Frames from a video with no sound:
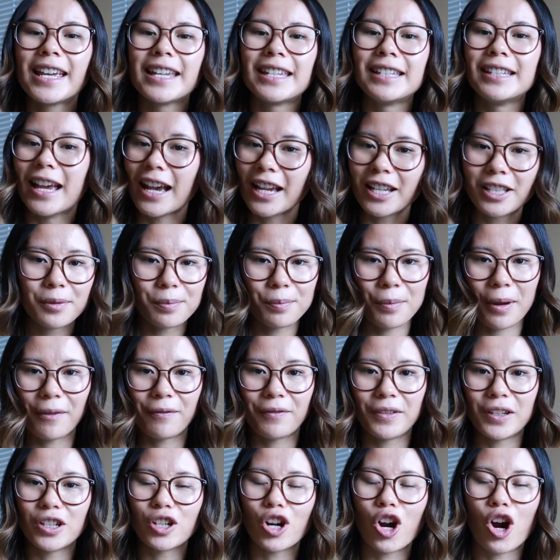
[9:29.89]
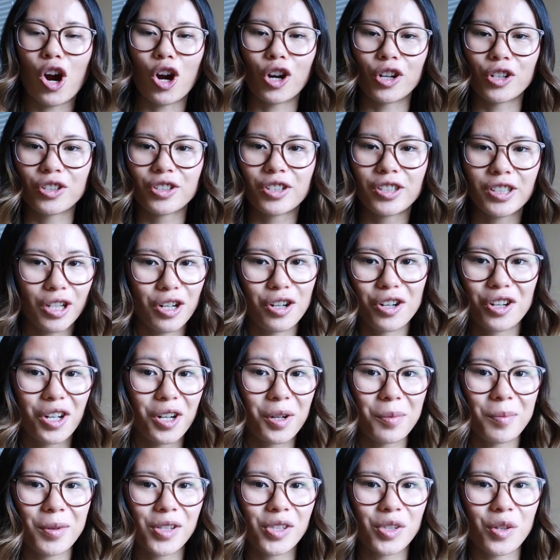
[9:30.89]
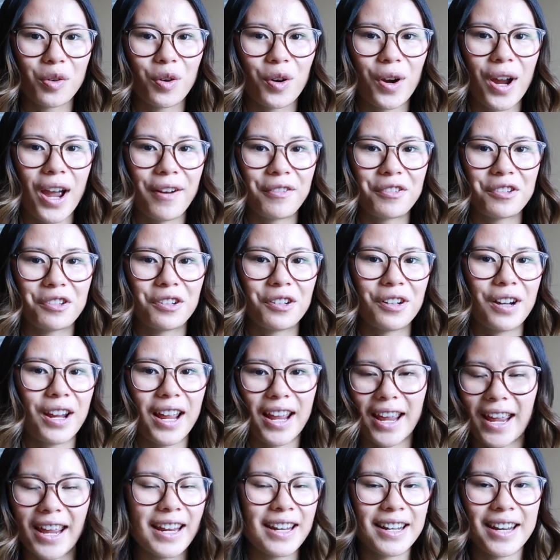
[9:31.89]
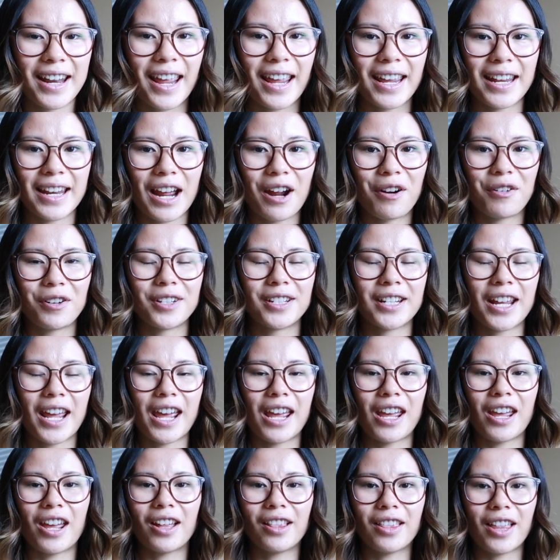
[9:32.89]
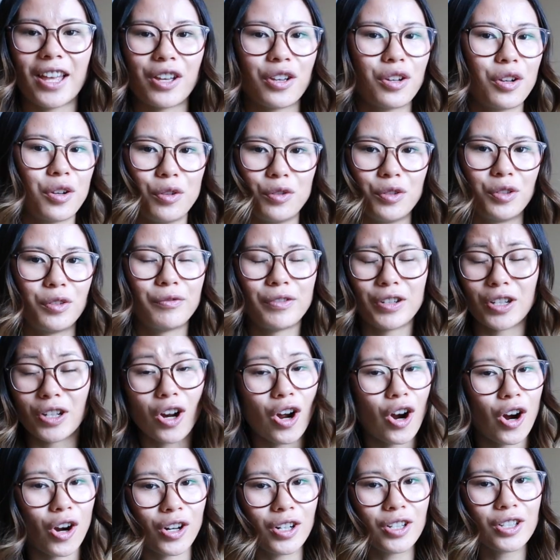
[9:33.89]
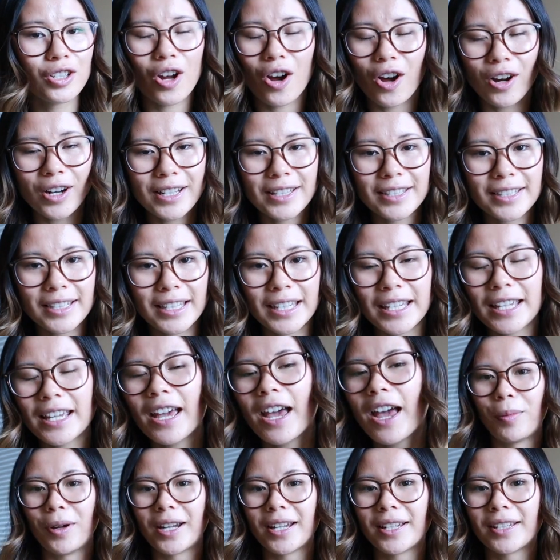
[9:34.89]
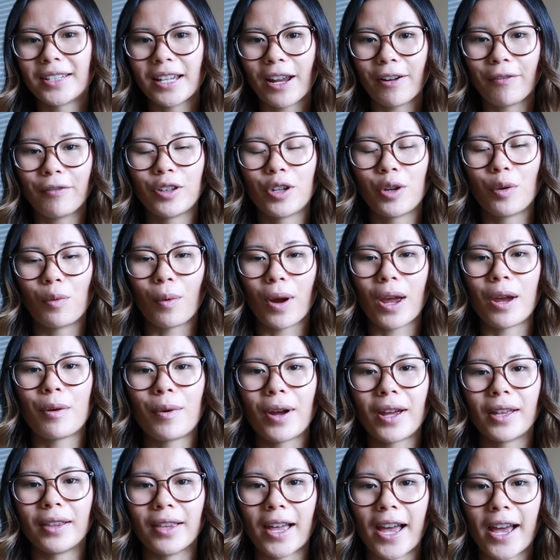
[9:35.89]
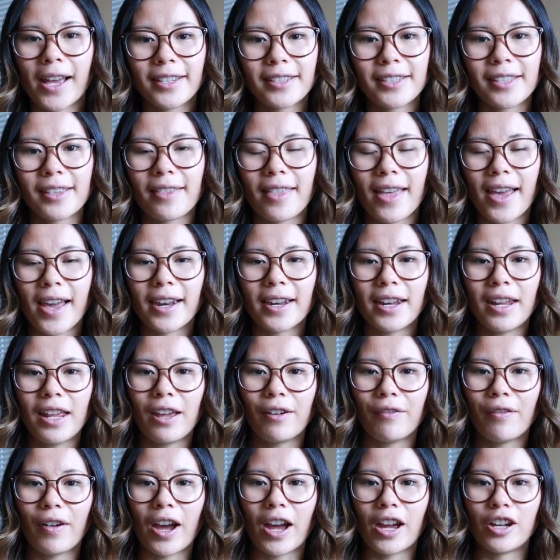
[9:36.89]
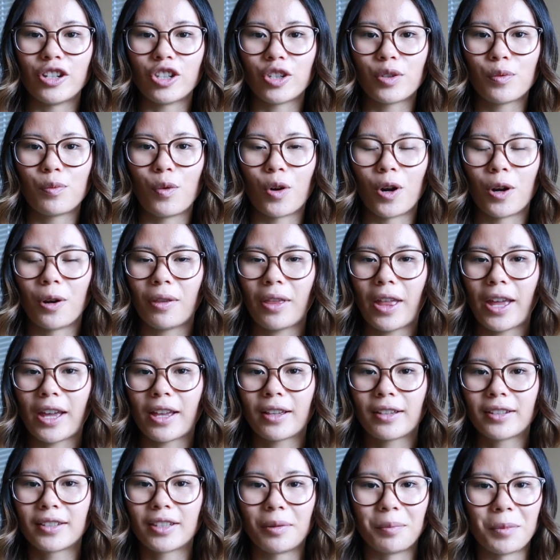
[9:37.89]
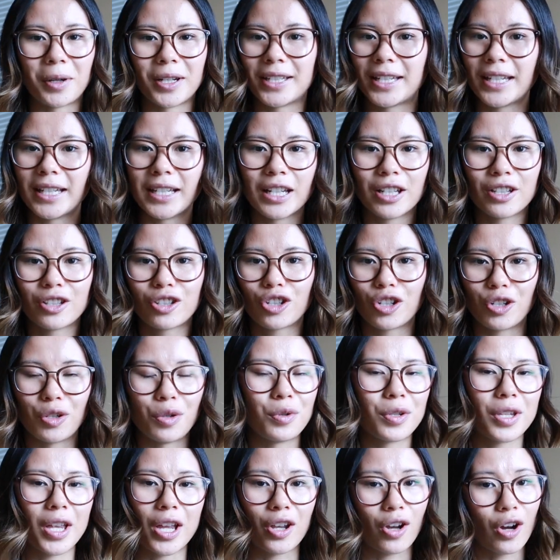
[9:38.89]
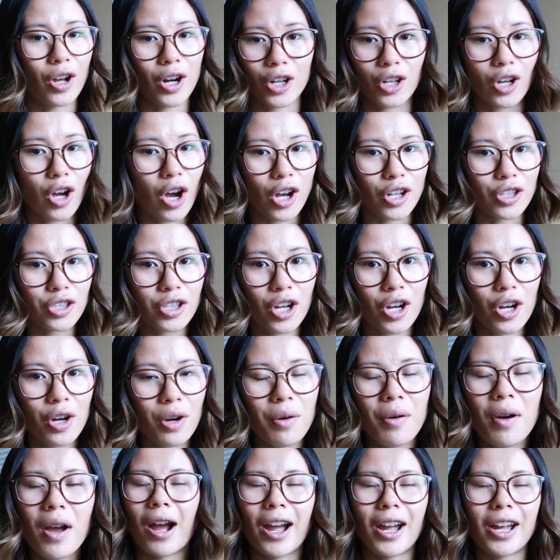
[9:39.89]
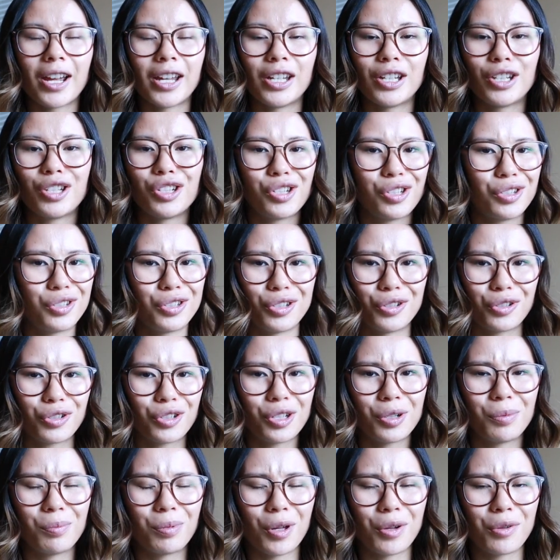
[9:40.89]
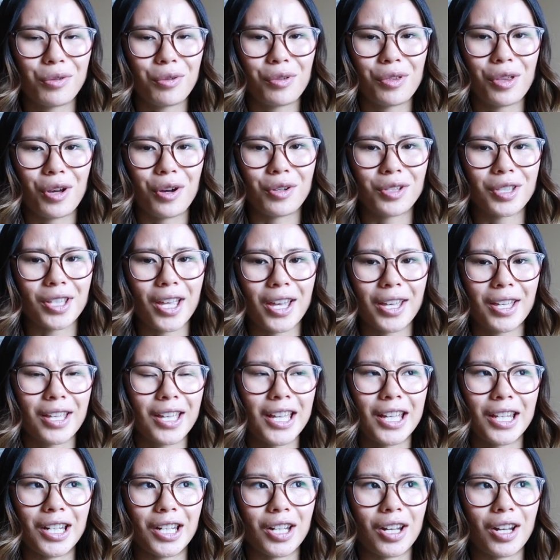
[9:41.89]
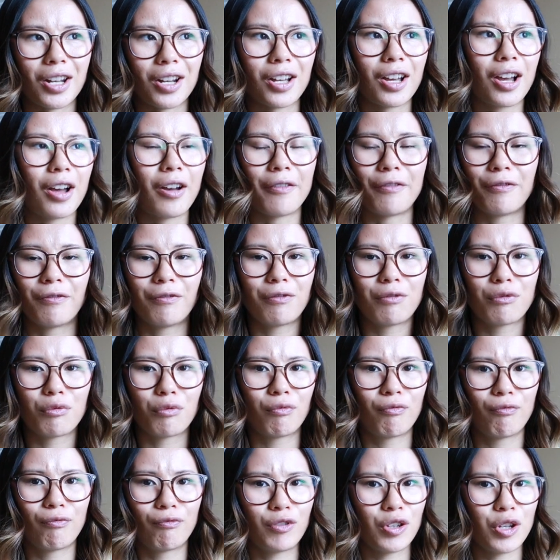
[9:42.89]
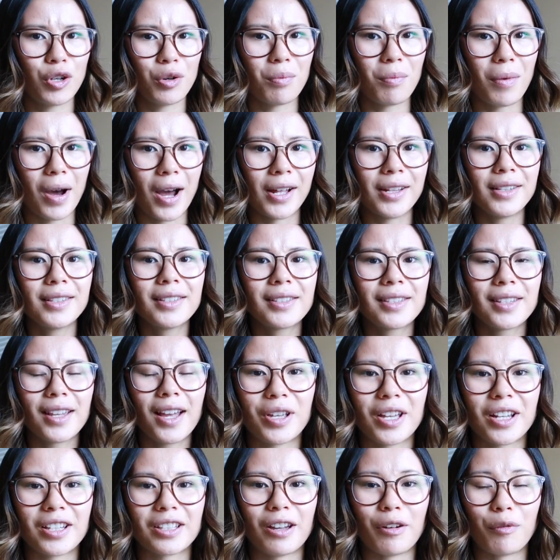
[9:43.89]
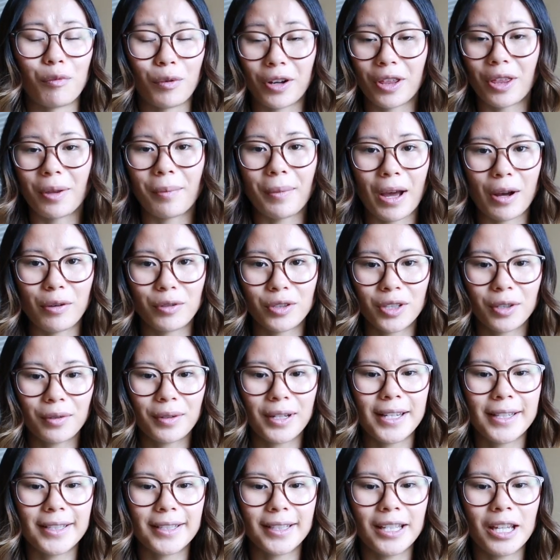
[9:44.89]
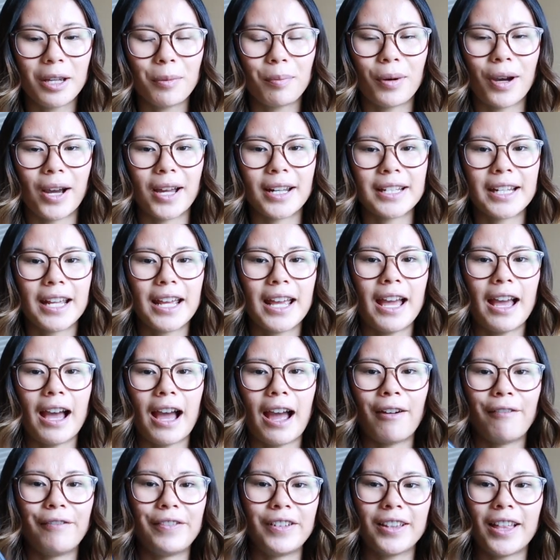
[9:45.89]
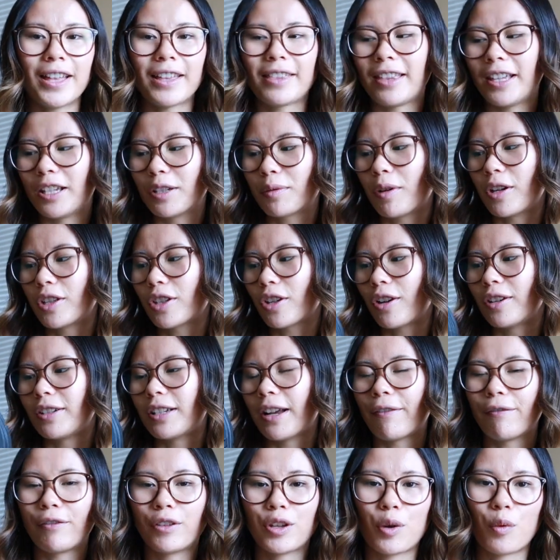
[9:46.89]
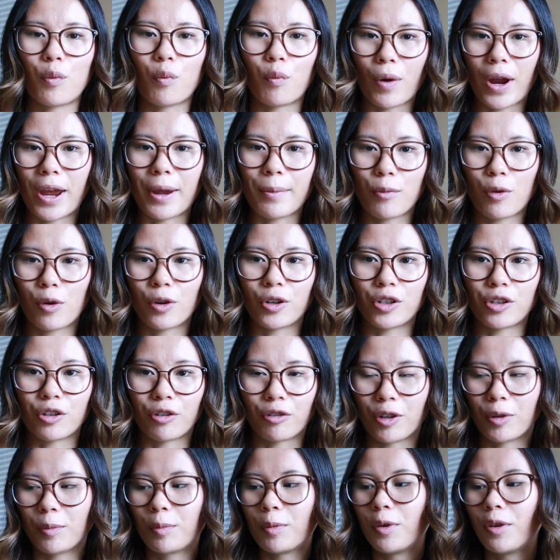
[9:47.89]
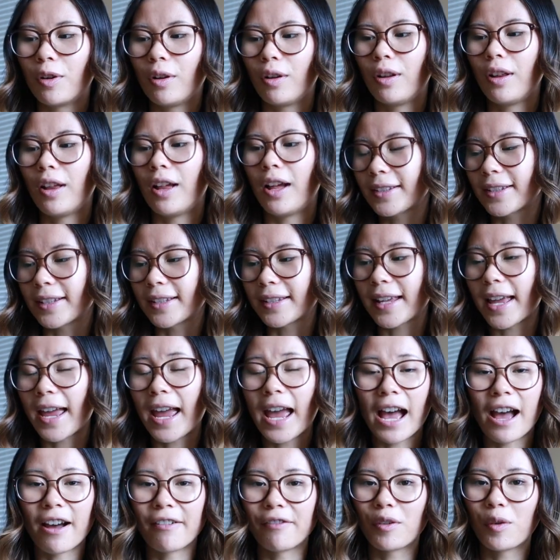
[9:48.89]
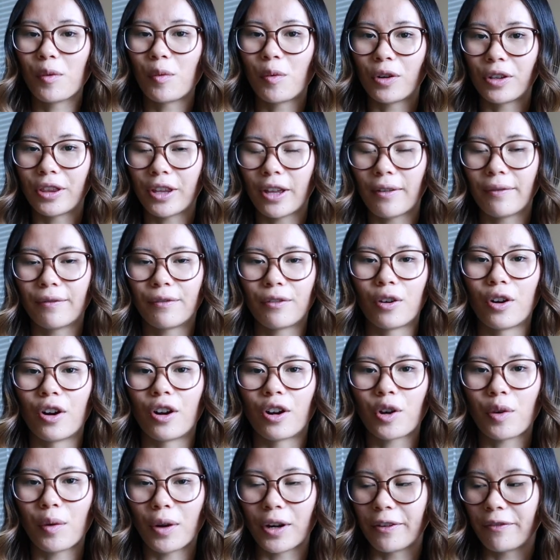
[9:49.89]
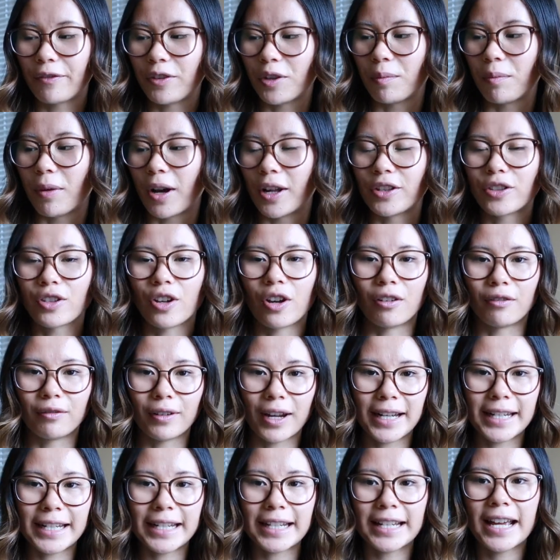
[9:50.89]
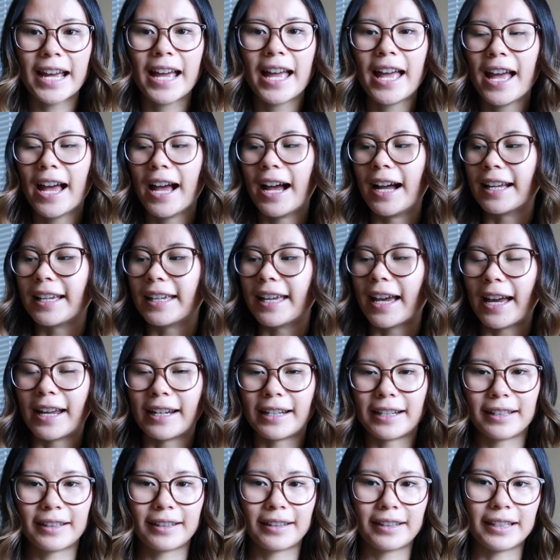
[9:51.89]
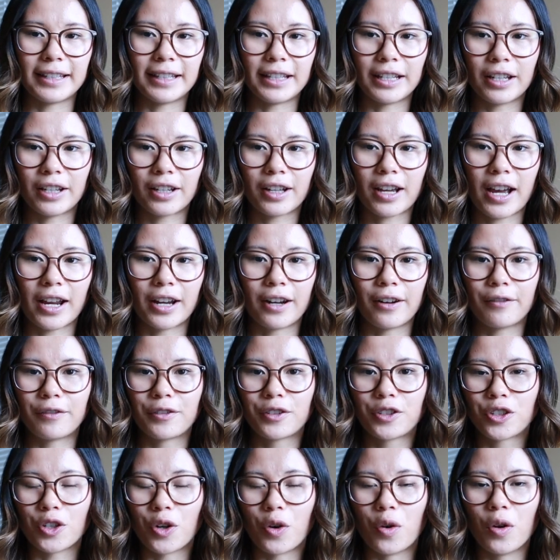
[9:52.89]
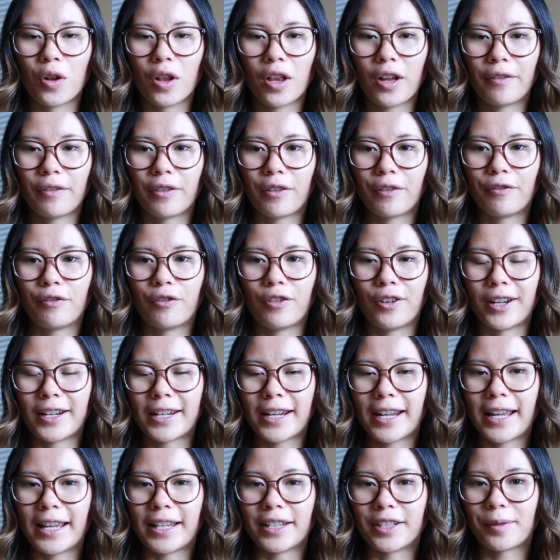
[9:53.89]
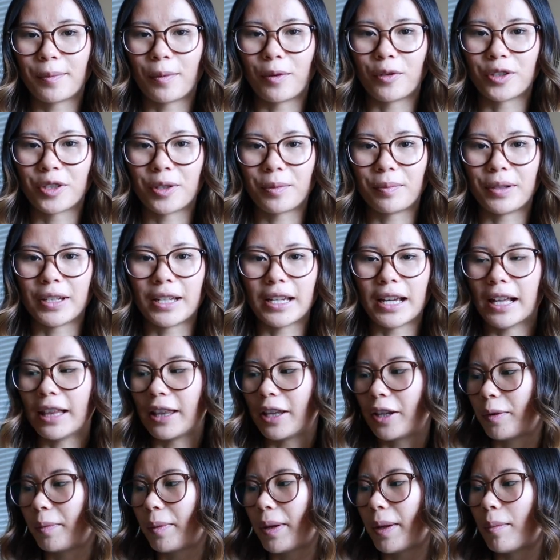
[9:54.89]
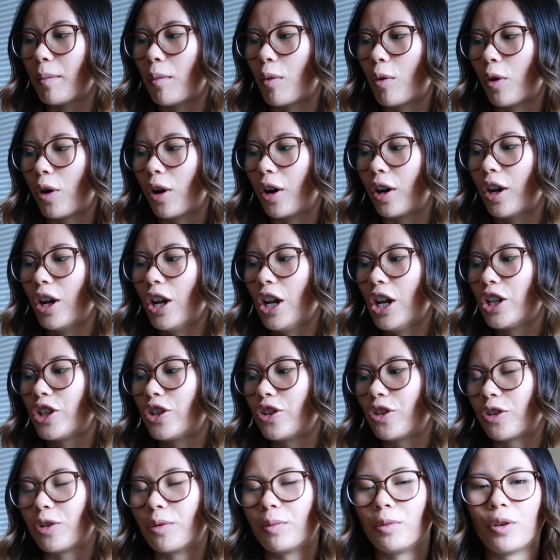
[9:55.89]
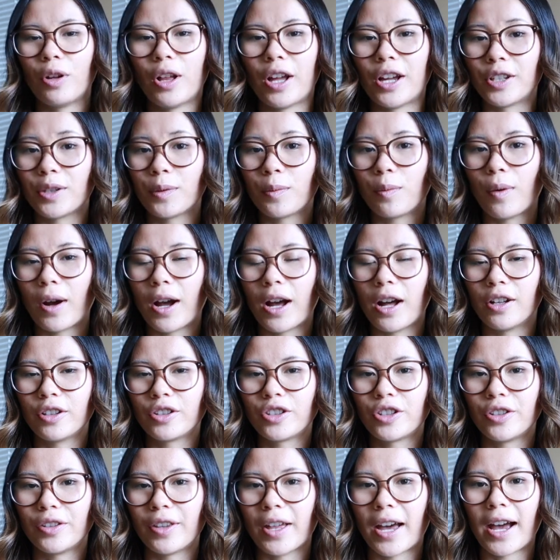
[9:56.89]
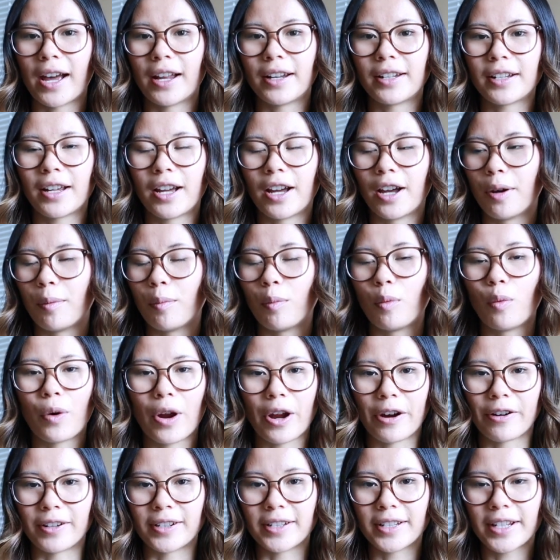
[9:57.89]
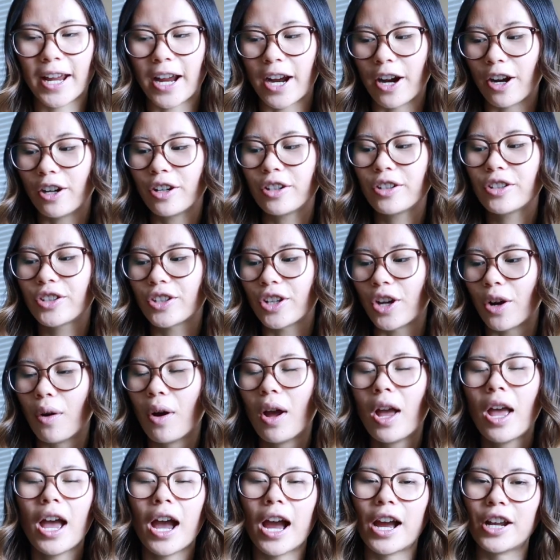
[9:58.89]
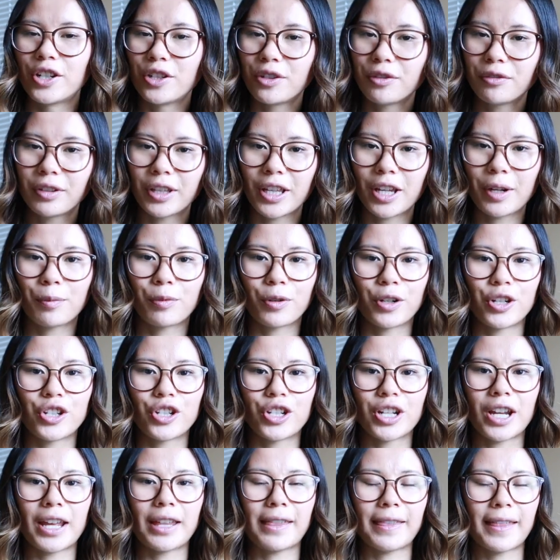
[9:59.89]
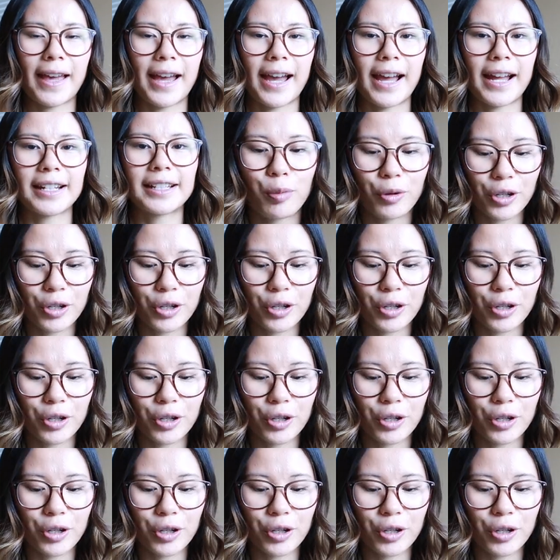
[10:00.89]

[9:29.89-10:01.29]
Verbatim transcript: Yes, my feet are still gonna be sore after an eight hour day. Like, whose feet aren't, on honestly, but it's definitely way, way less than if I just wore like some Adidas shoes I got at Costco. I usually blow through those like in a few months because I wear them out so easily, but I feel like these ones are definitely way more durable since I have worn them for quite a few months already. Again, the kind of sole of the foot is supposed to be a little bit more durable as well to that um, wear and tear, so I do really appreciate that.